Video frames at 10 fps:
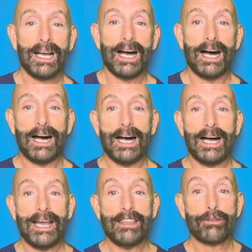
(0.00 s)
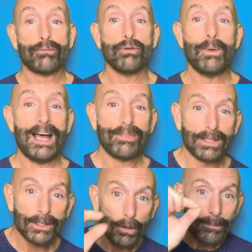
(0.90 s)
I threw out the
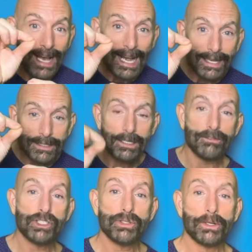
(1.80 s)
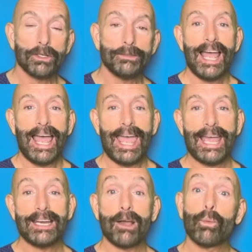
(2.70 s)
little packets of sugar,
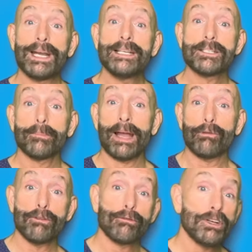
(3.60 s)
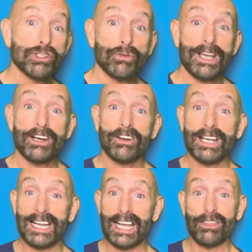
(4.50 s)
and I went into my refrigerator
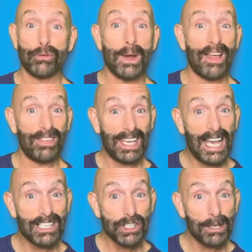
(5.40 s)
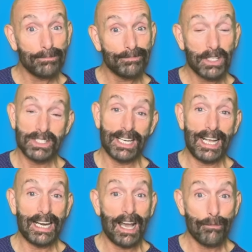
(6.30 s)
and I threw out the ketchup because it
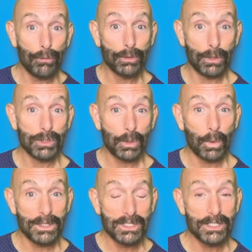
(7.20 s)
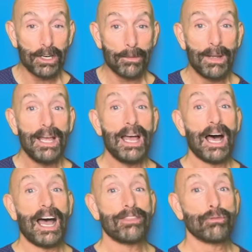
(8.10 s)
had high fructose corn syrup.
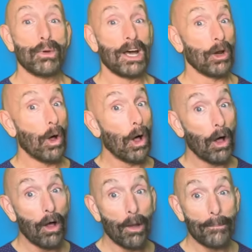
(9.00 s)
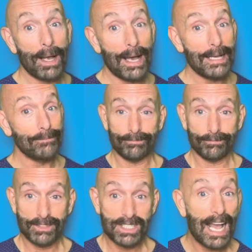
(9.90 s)
I threw out all my
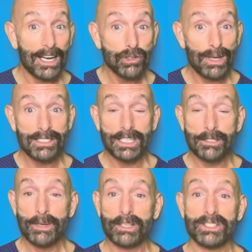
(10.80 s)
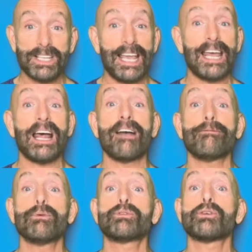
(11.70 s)
salad dressings because they had high
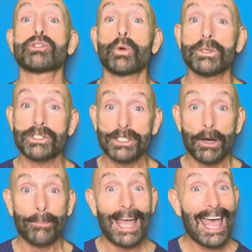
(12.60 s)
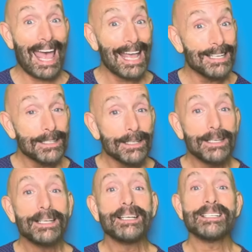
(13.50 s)
fructose corn syrup and
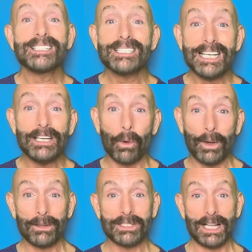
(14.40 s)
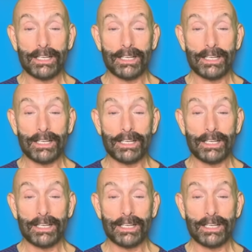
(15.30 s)
seed oils like